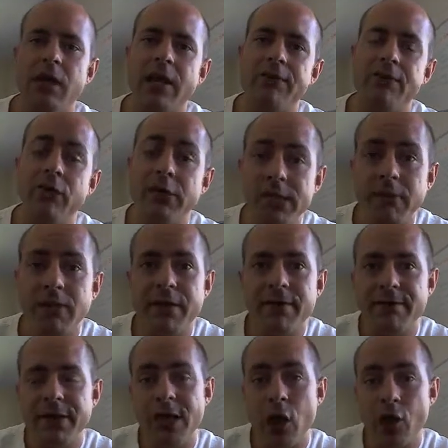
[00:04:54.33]
if you sent me a
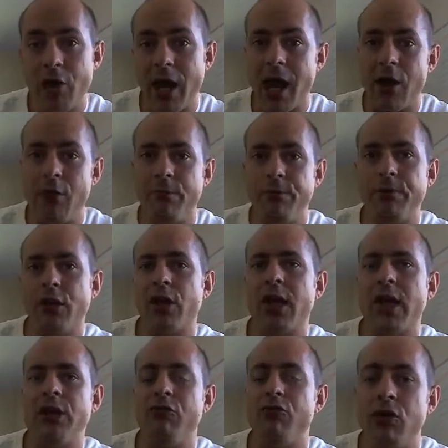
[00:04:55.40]
video now,
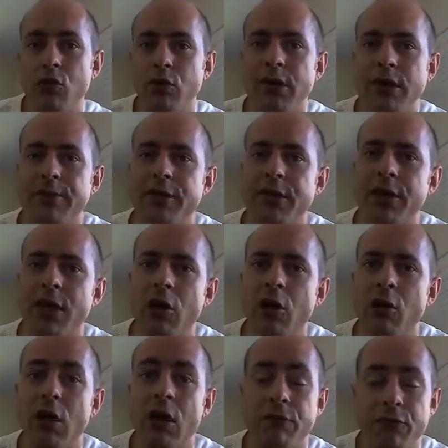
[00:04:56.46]
okay, and you recorded a
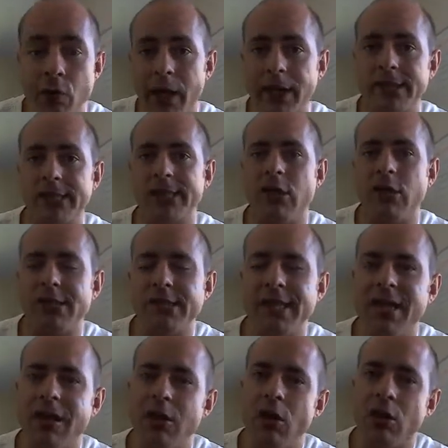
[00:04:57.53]
video of you
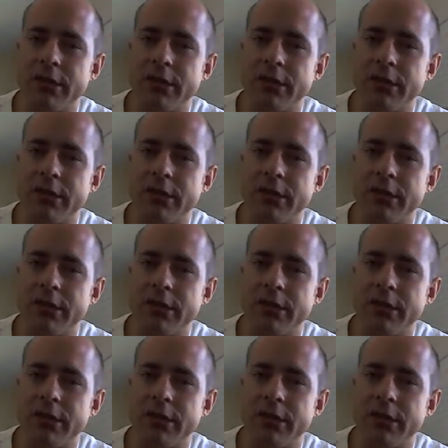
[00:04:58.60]
exercising,